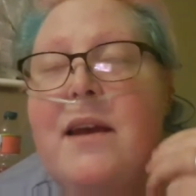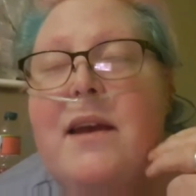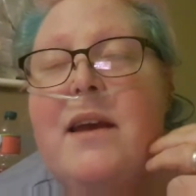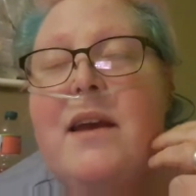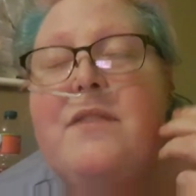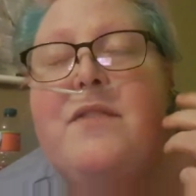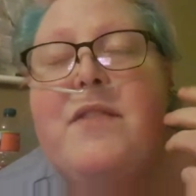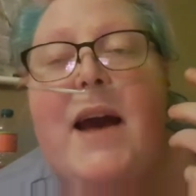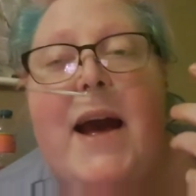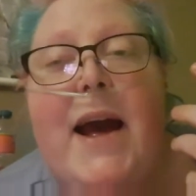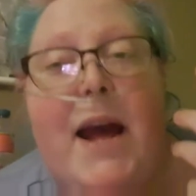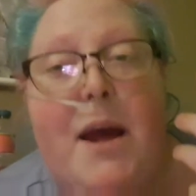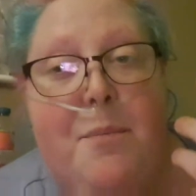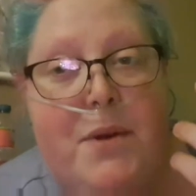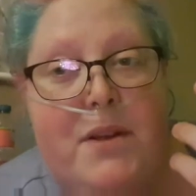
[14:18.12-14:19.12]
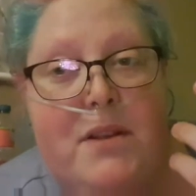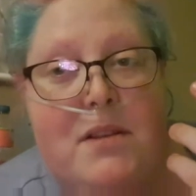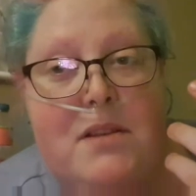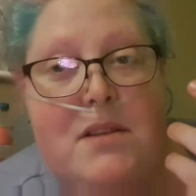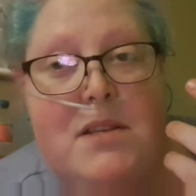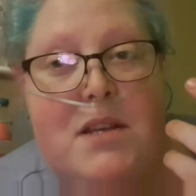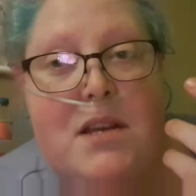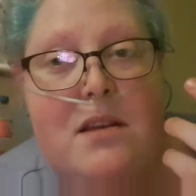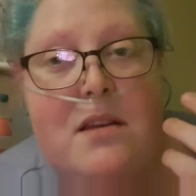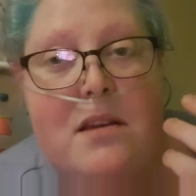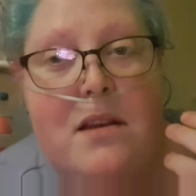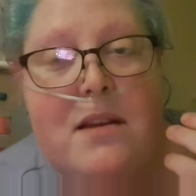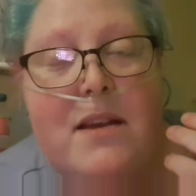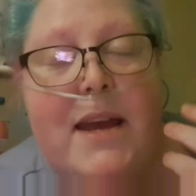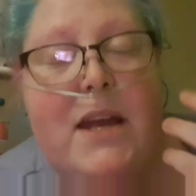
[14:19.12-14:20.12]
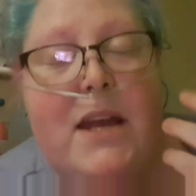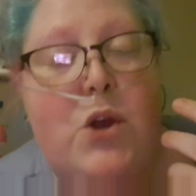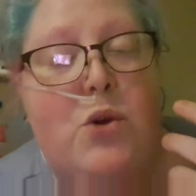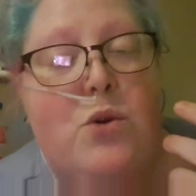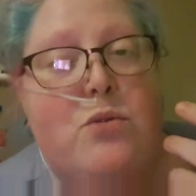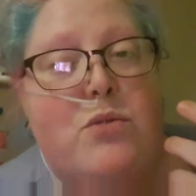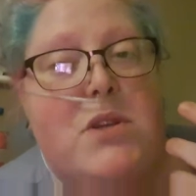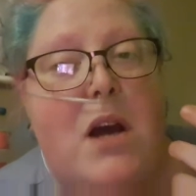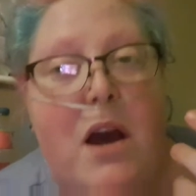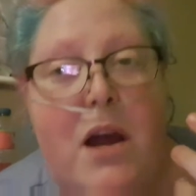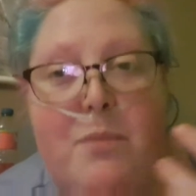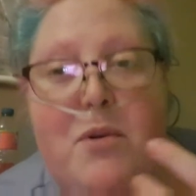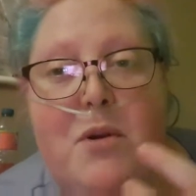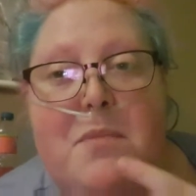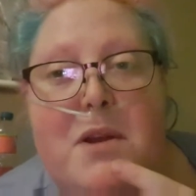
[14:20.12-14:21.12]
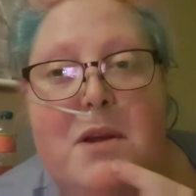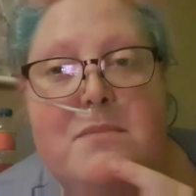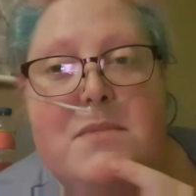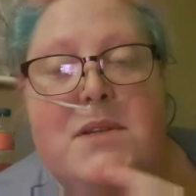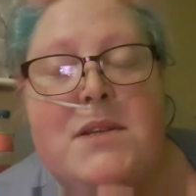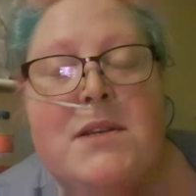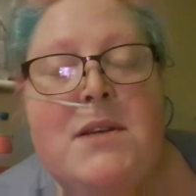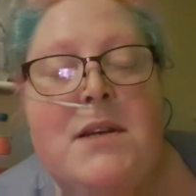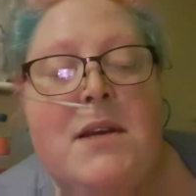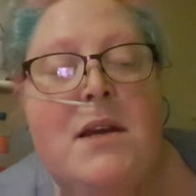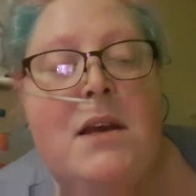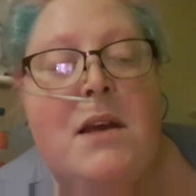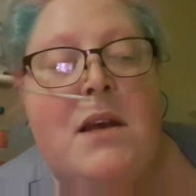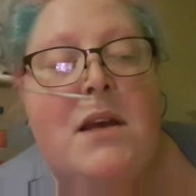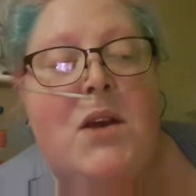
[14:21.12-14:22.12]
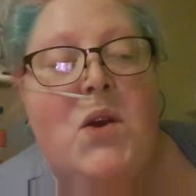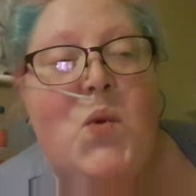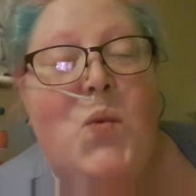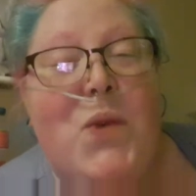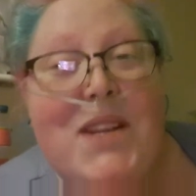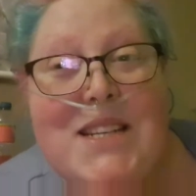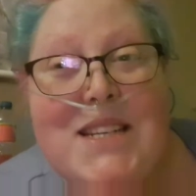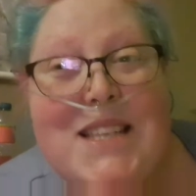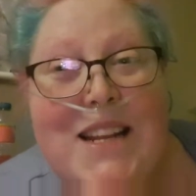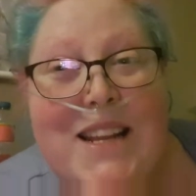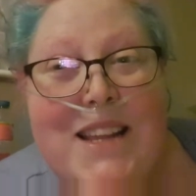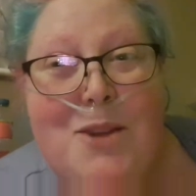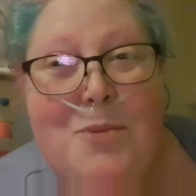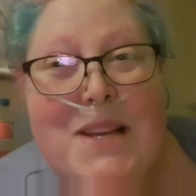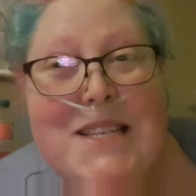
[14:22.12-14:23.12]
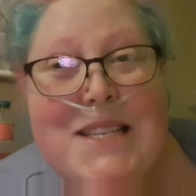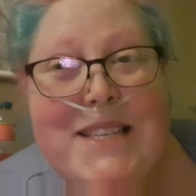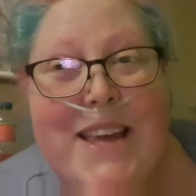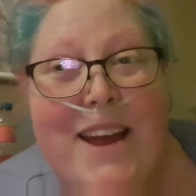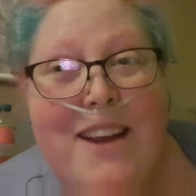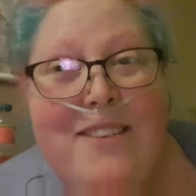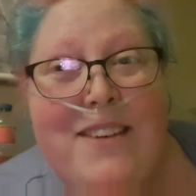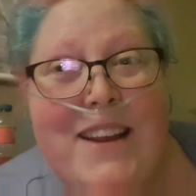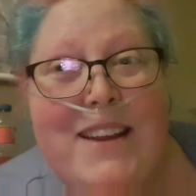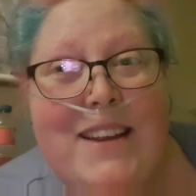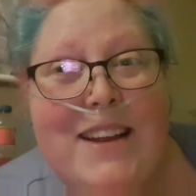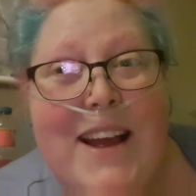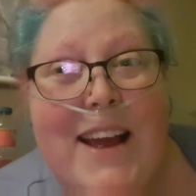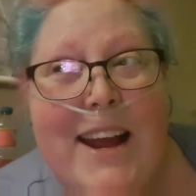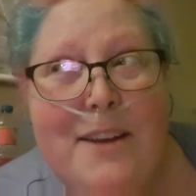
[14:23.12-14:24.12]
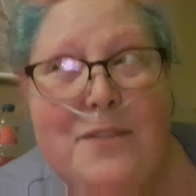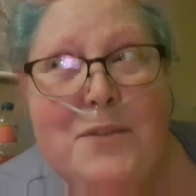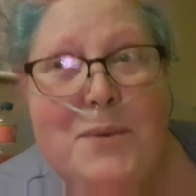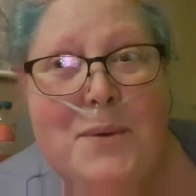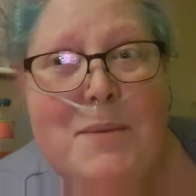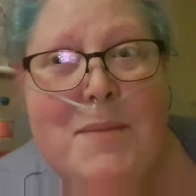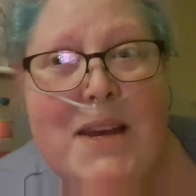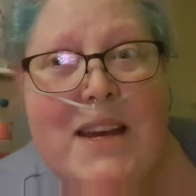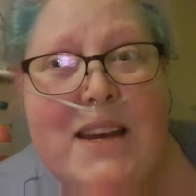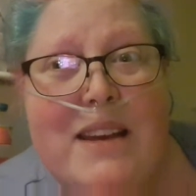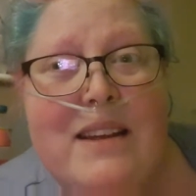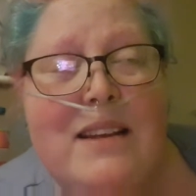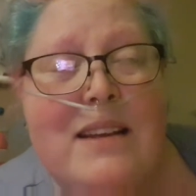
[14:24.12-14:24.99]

If that happens, it can cause eye problems, which is a little bit scary, I have to admit.